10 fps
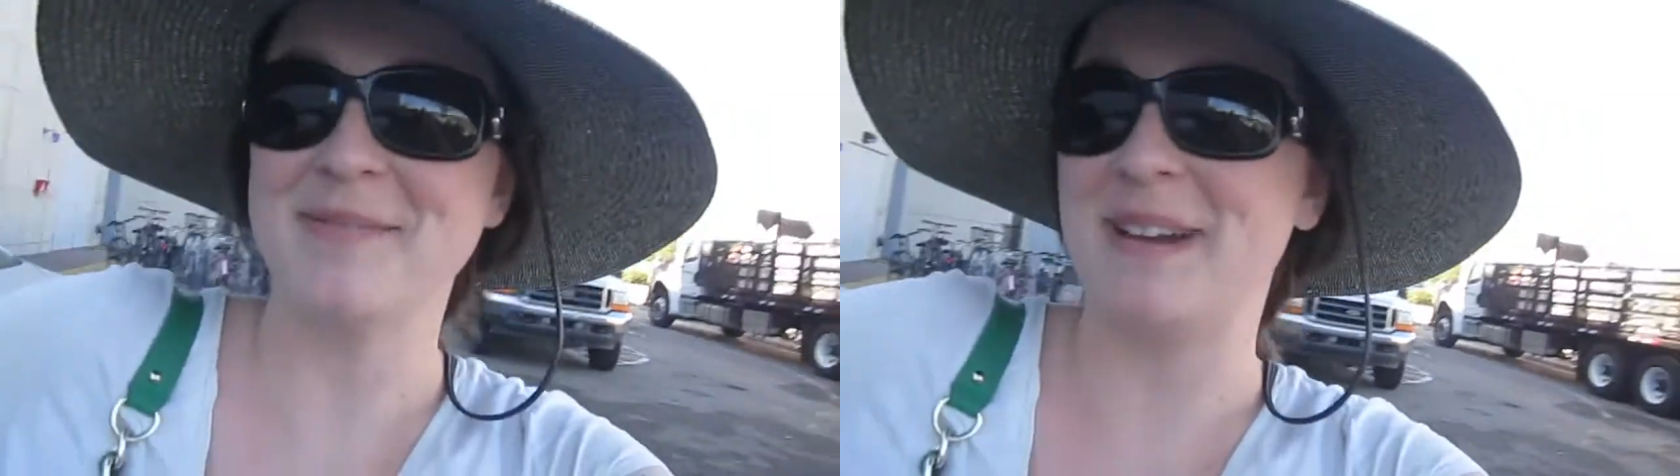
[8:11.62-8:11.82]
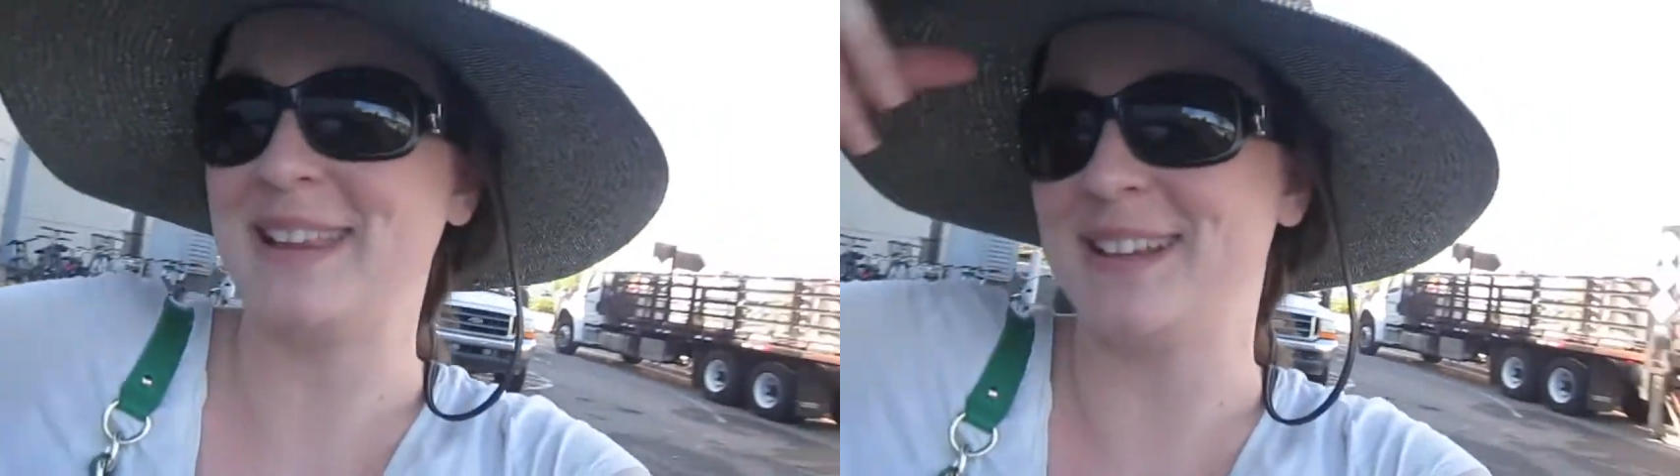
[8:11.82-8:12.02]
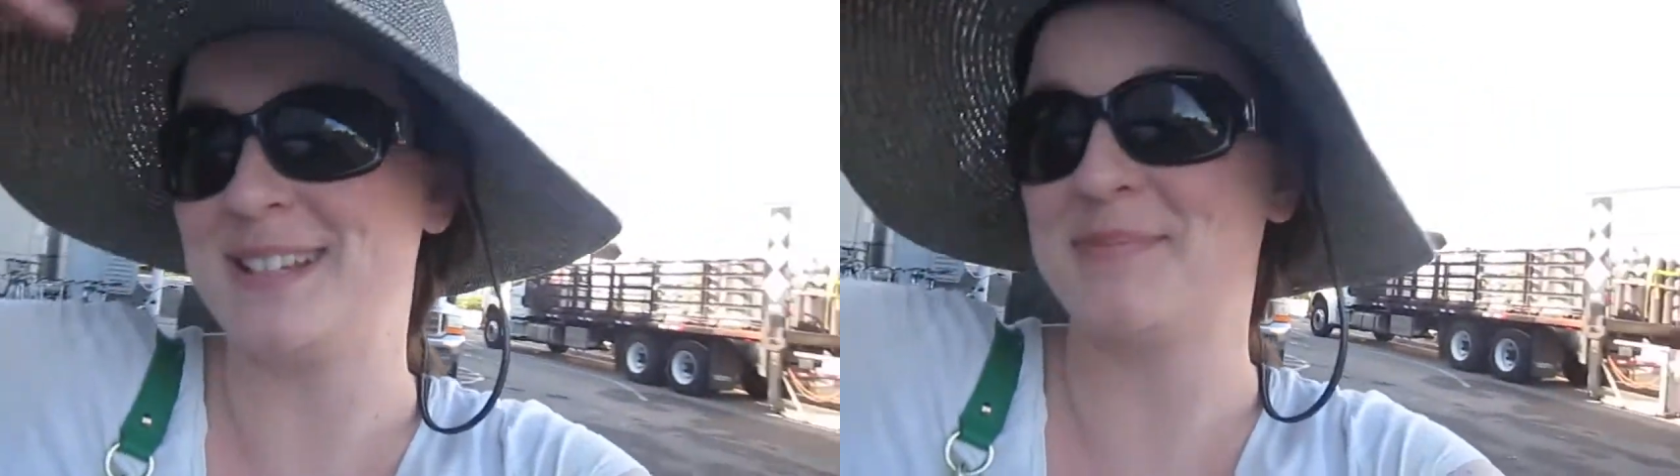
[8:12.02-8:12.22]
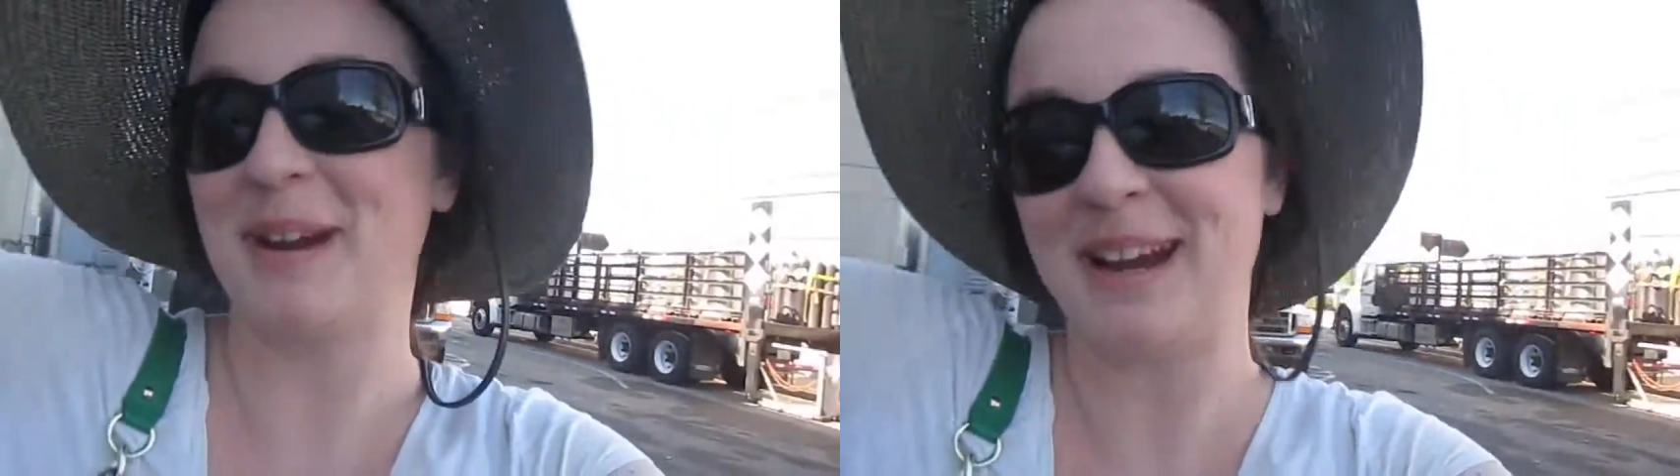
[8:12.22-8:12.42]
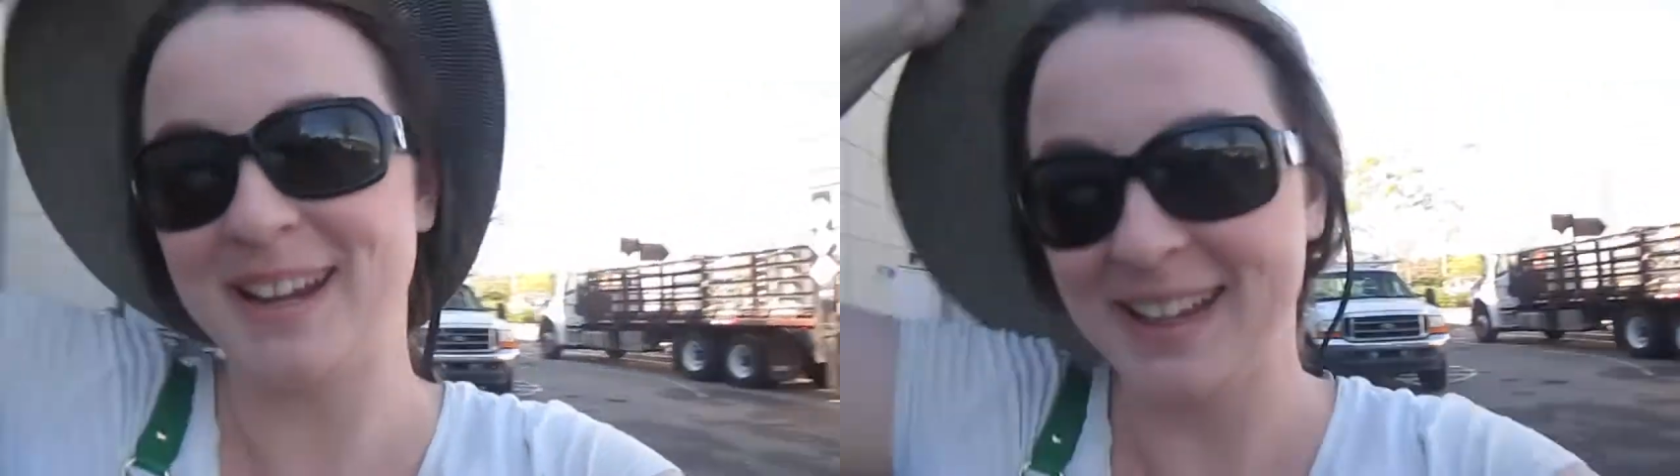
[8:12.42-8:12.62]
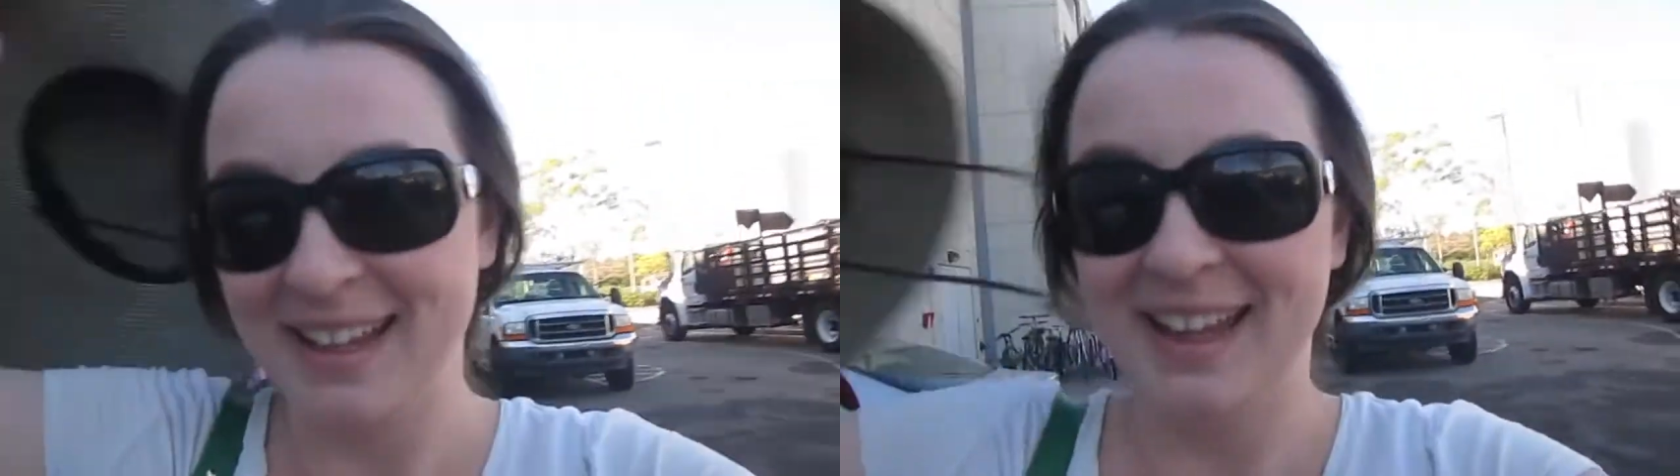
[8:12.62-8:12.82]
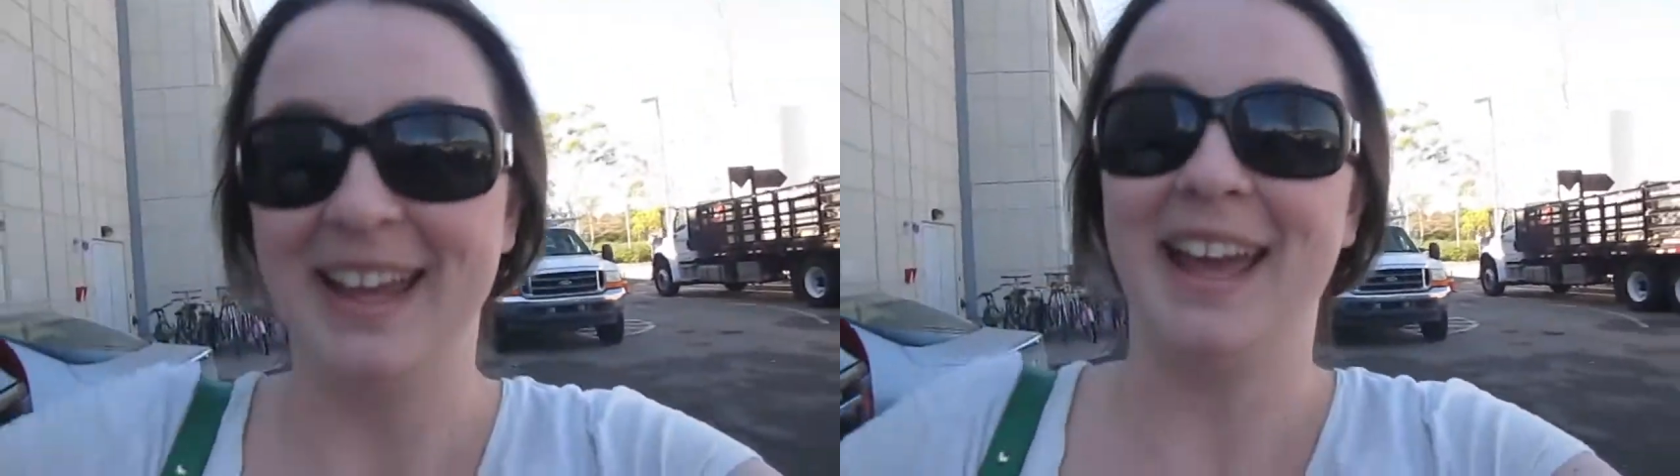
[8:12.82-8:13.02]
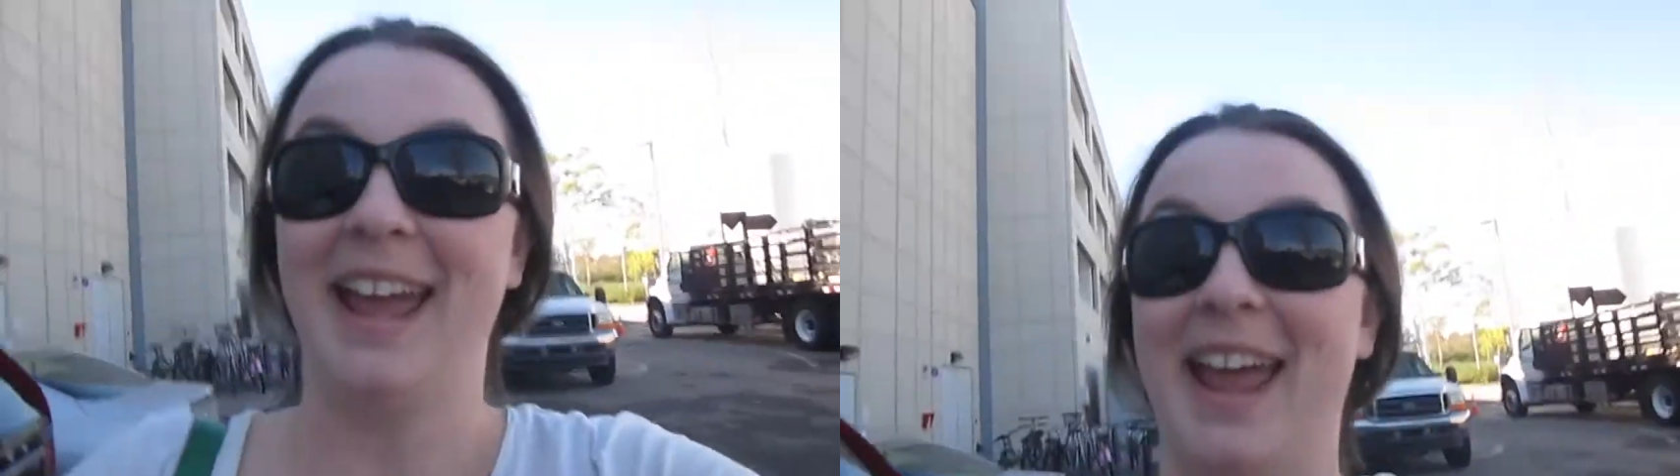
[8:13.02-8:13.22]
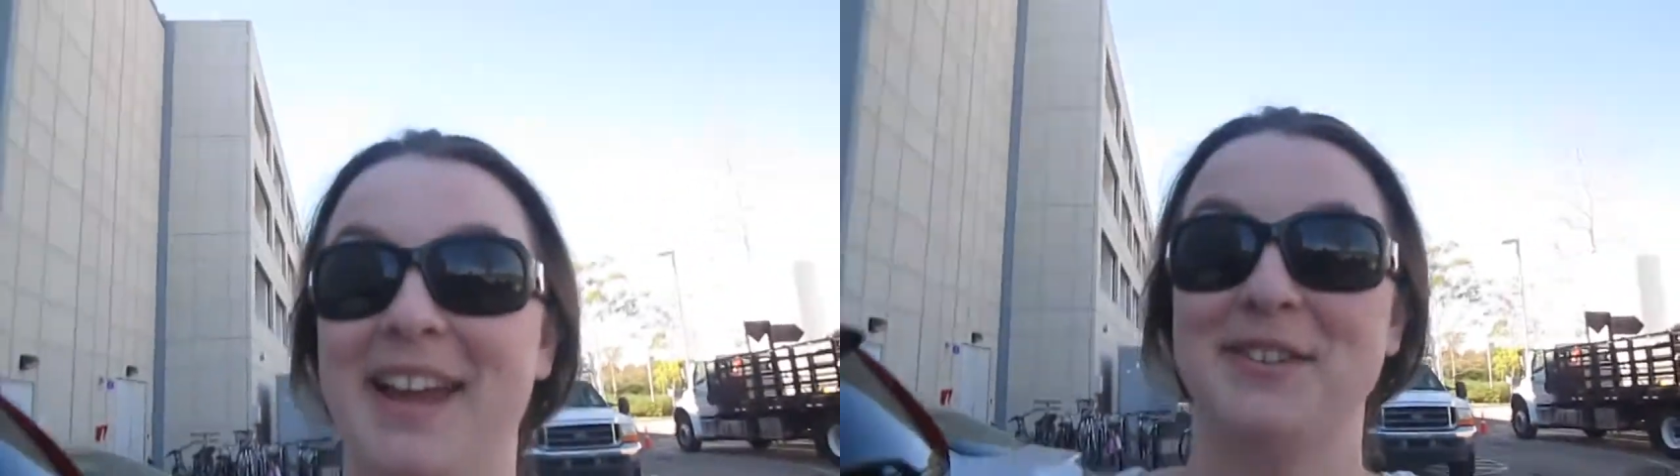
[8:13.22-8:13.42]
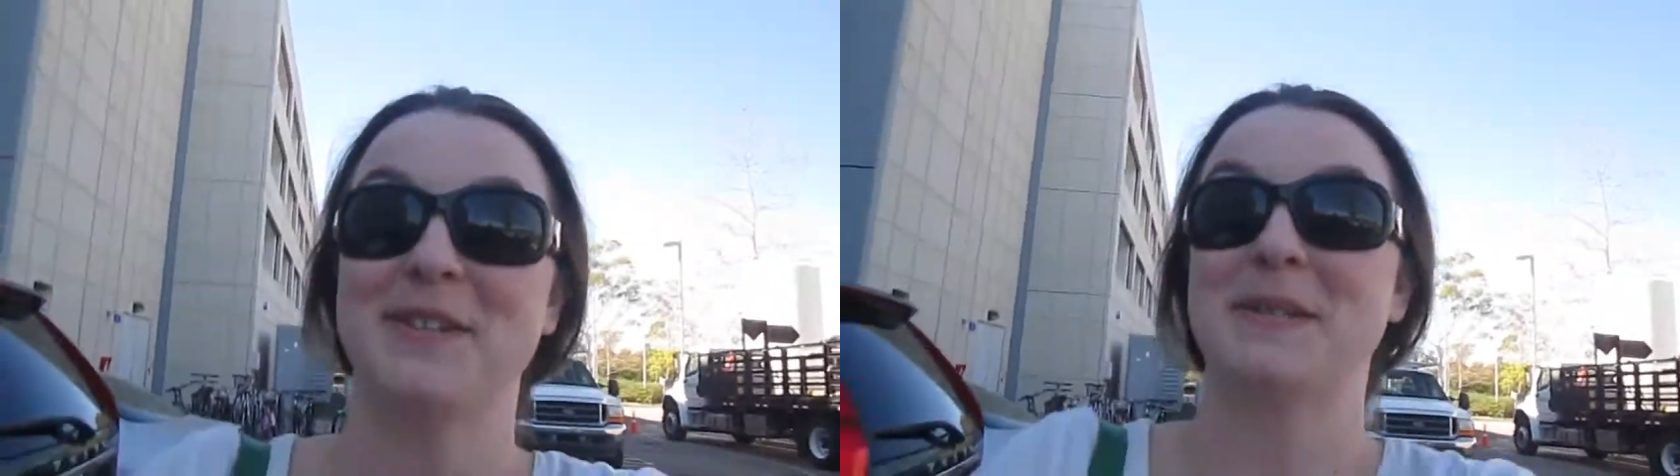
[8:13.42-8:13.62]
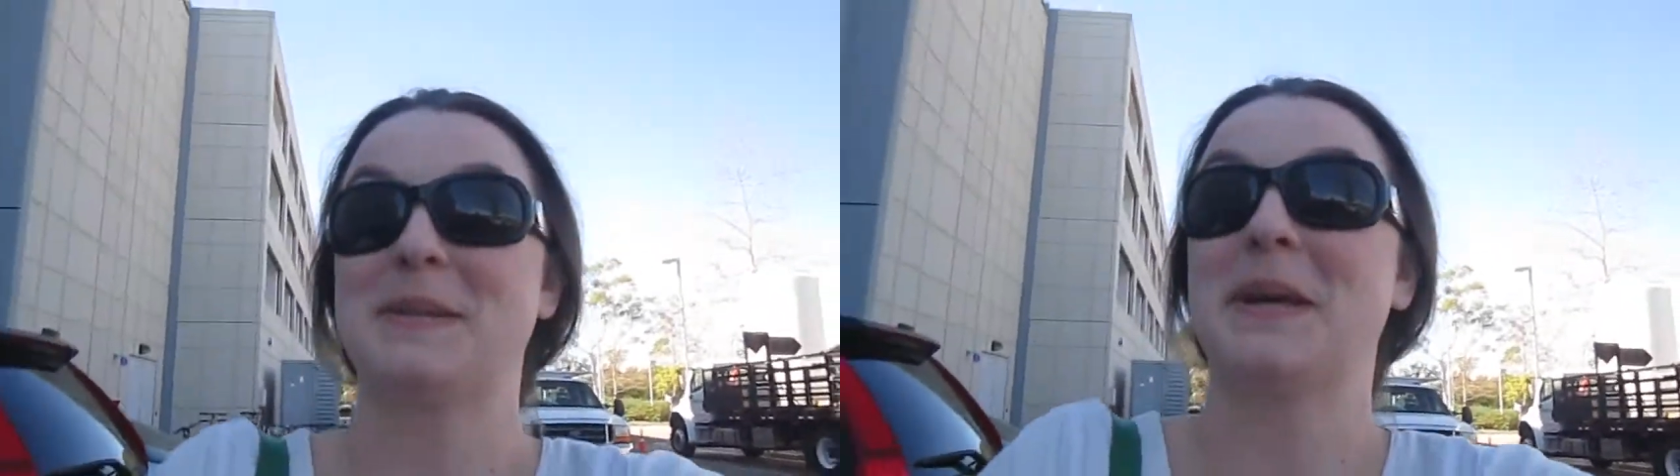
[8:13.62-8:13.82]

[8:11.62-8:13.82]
on my lunch break and just